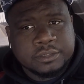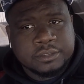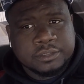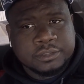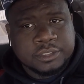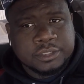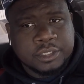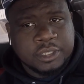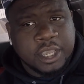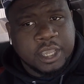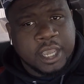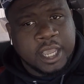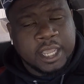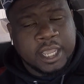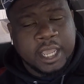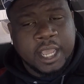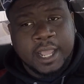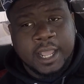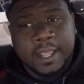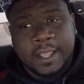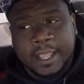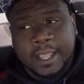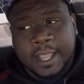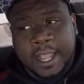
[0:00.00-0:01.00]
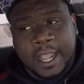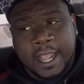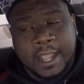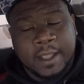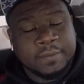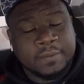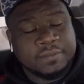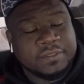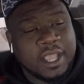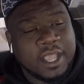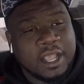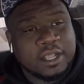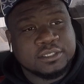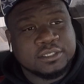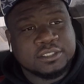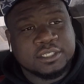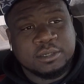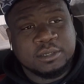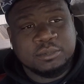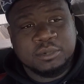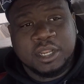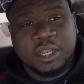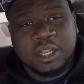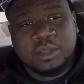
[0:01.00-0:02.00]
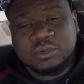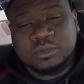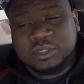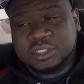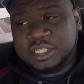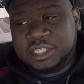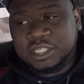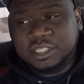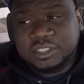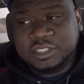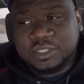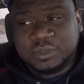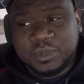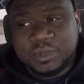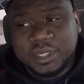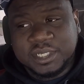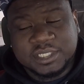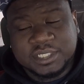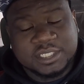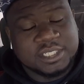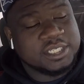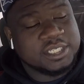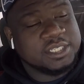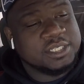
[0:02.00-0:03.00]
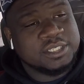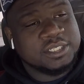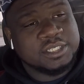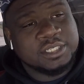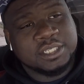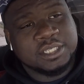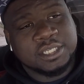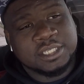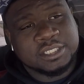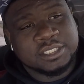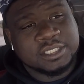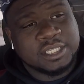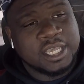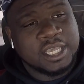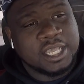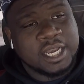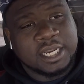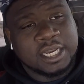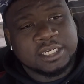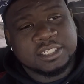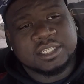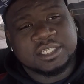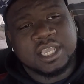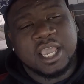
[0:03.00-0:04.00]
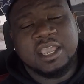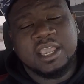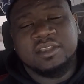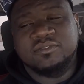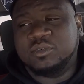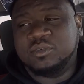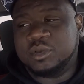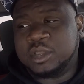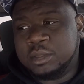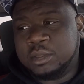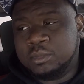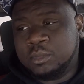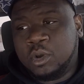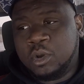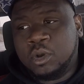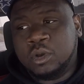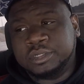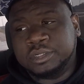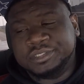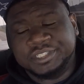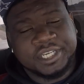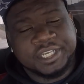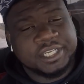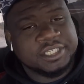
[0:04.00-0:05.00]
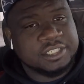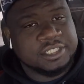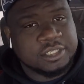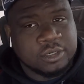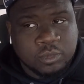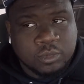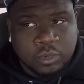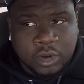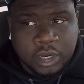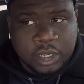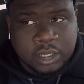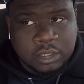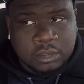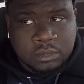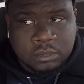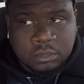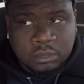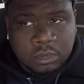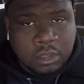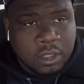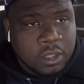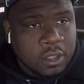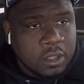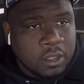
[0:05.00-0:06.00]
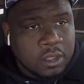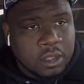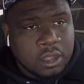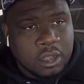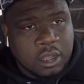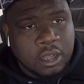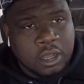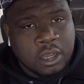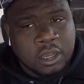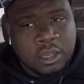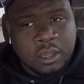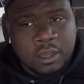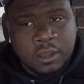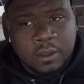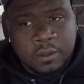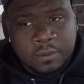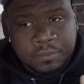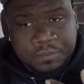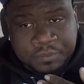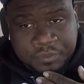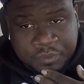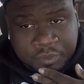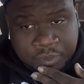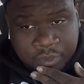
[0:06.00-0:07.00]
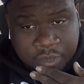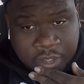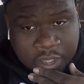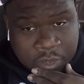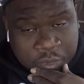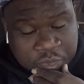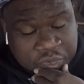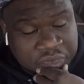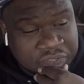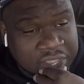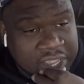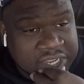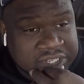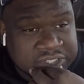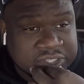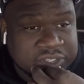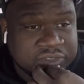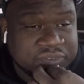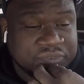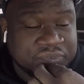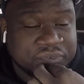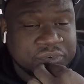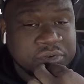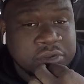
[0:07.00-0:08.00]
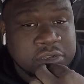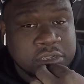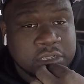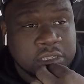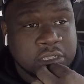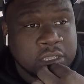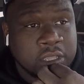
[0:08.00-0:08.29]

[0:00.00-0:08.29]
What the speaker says: So, yeah, I thought something that was interesting is that I just came from getting my oil change in a Ram. It was actually free.